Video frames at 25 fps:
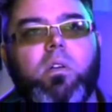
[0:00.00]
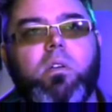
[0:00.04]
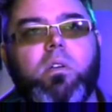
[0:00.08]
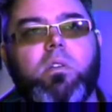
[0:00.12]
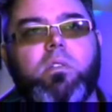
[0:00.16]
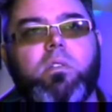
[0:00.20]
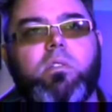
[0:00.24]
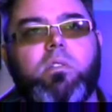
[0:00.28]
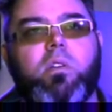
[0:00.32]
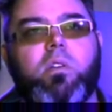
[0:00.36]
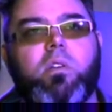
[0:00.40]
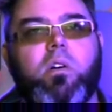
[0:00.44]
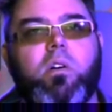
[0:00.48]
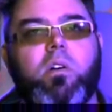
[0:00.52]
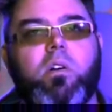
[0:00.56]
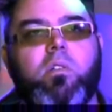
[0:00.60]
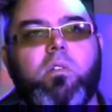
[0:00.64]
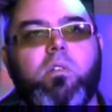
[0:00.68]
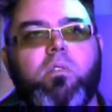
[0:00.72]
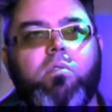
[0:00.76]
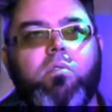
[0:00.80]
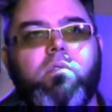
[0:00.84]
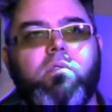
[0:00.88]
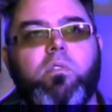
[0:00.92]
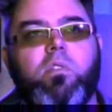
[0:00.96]

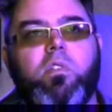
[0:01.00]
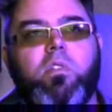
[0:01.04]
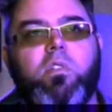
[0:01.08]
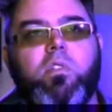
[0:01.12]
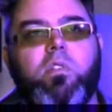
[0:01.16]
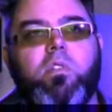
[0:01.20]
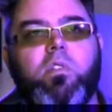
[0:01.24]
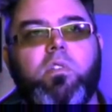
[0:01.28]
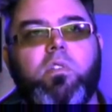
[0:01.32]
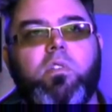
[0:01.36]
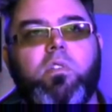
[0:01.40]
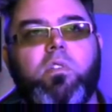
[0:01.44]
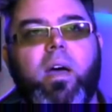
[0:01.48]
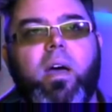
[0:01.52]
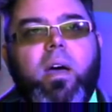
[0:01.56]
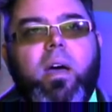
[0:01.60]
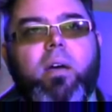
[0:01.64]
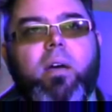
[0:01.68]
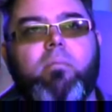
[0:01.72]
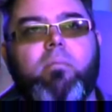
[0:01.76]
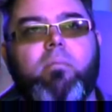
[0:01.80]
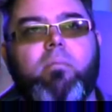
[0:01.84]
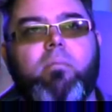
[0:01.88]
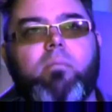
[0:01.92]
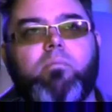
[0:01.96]
So you do all that,
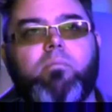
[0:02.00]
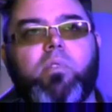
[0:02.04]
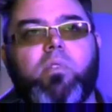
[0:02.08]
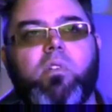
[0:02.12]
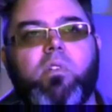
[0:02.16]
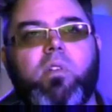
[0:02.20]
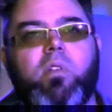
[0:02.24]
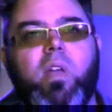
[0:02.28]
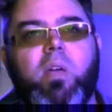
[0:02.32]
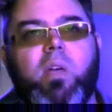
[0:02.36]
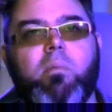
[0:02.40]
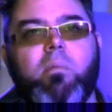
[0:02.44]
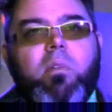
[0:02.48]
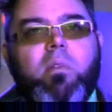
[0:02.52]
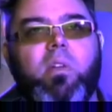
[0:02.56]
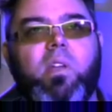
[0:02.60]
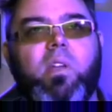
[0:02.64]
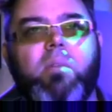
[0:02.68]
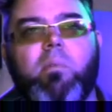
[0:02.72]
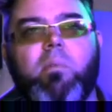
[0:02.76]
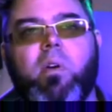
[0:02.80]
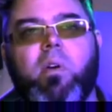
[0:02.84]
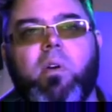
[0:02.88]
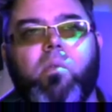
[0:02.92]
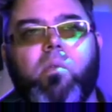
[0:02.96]
put your name in,
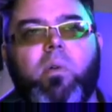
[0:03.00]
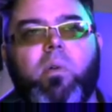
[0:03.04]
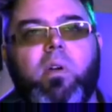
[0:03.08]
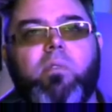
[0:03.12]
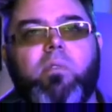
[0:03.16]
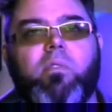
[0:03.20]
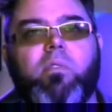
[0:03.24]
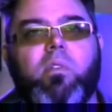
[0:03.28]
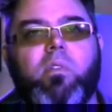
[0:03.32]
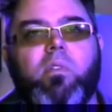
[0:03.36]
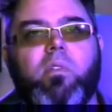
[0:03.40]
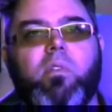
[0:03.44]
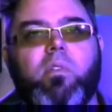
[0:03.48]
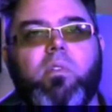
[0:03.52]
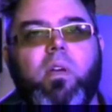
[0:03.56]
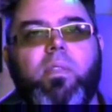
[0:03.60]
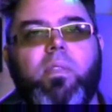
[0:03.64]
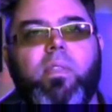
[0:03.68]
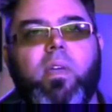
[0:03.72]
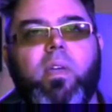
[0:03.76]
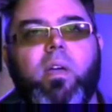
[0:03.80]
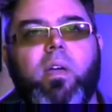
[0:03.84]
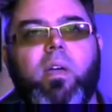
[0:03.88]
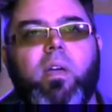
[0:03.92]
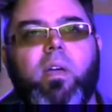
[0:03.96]
email, whatever, and
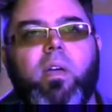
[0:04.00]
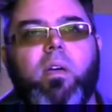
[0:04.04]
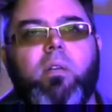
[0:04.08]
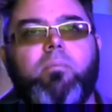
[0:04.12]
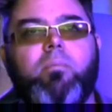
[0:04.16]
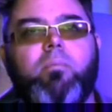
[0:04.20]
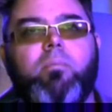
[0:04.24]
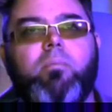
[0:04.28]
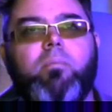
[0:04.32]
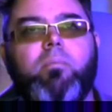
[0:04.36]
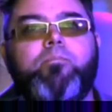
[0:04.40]
then